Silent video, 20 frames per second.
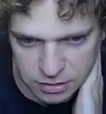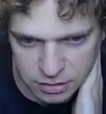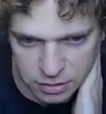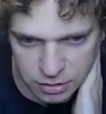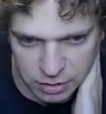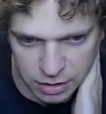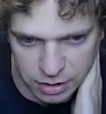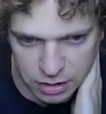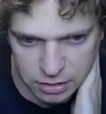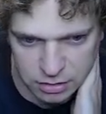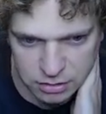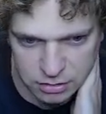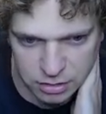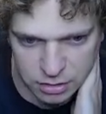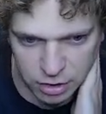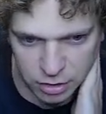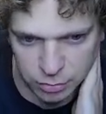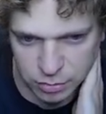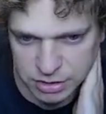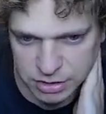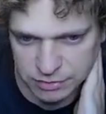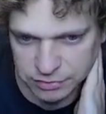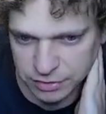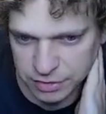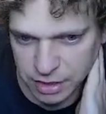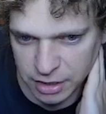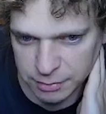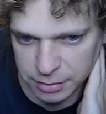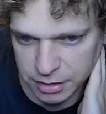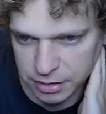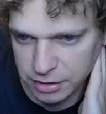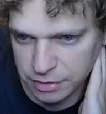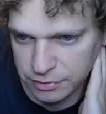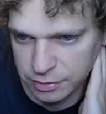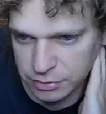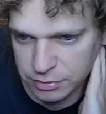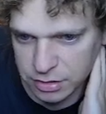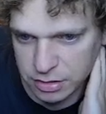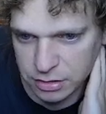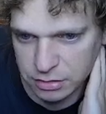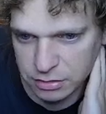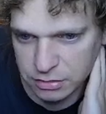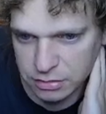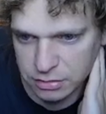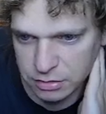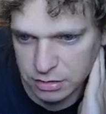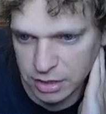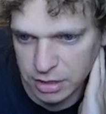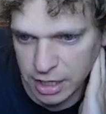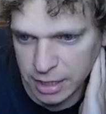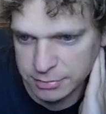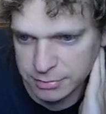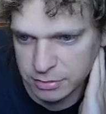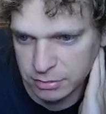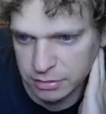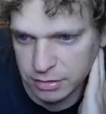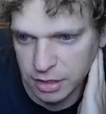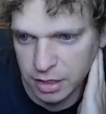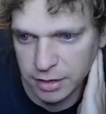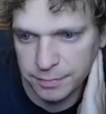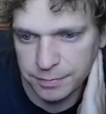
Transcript: Okay, no, we're definitely not playing the Devotee. Absolutely not.